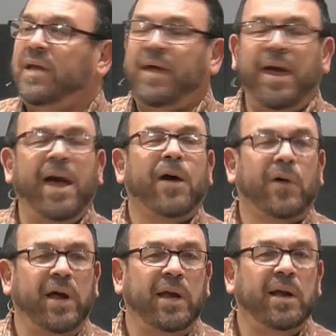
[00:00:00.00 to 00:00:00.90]

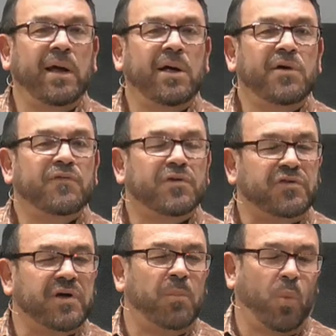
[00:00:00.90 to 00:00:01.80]
caring for
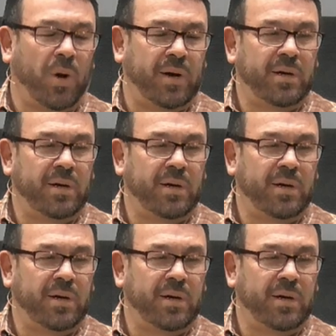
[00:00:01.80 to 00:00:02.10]
someone.